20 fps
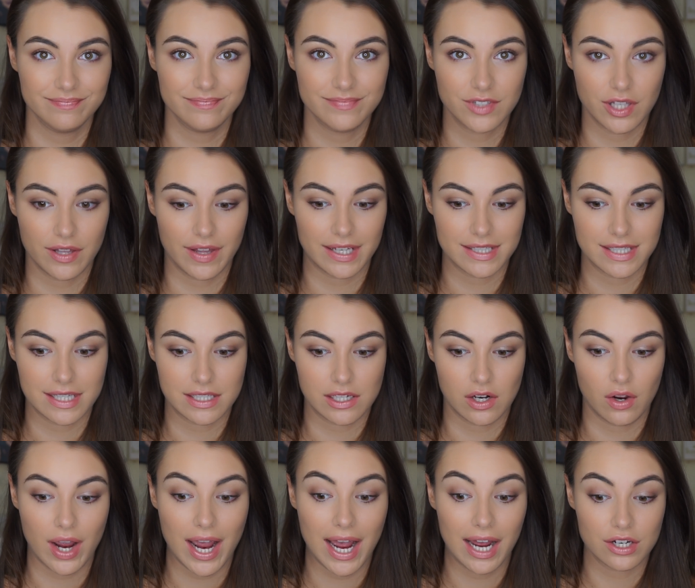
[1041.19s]
So that says a
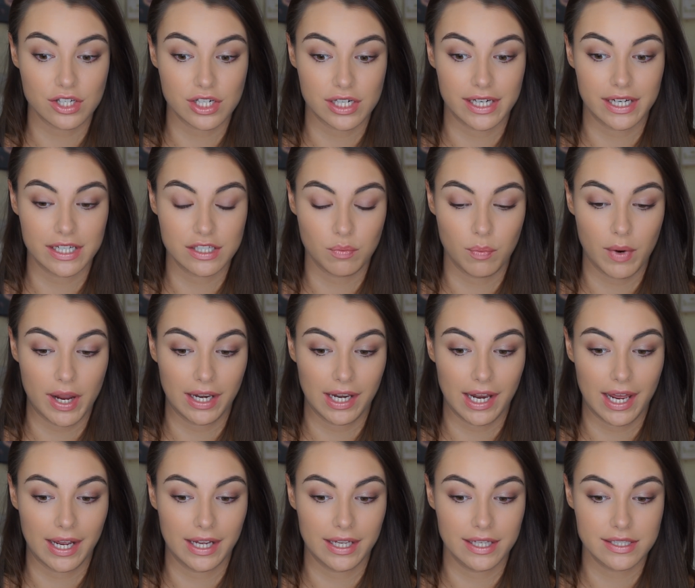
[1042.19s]
lot, actually, as well
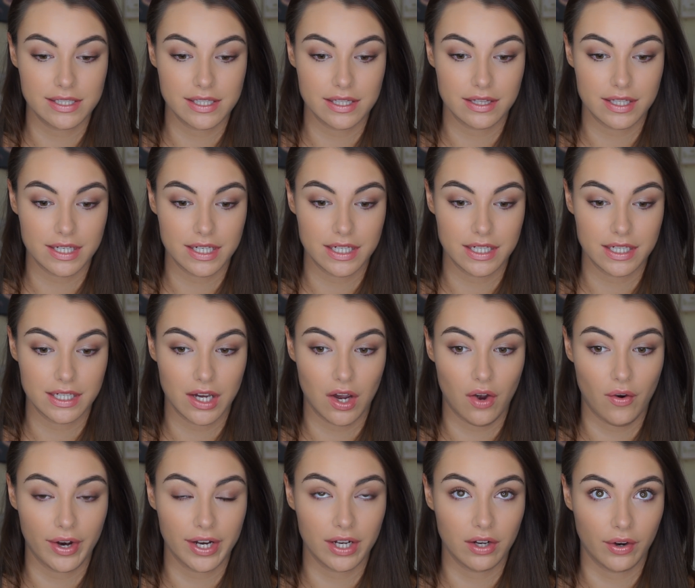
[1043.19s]
as the
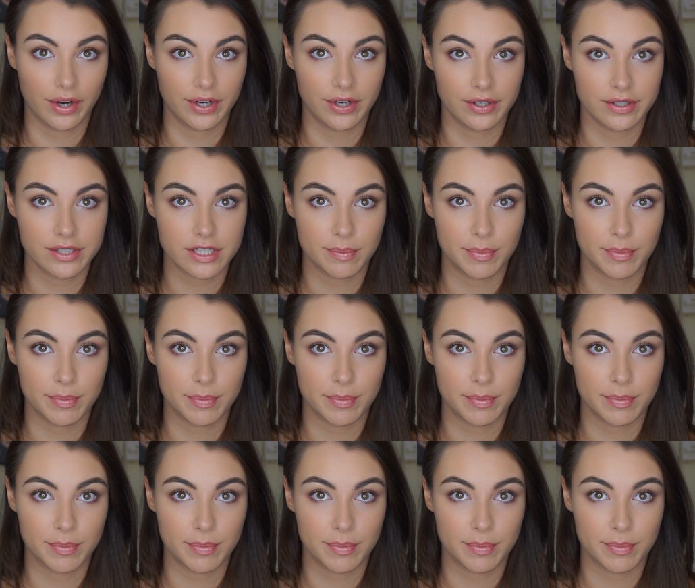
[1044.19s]
eyeliner,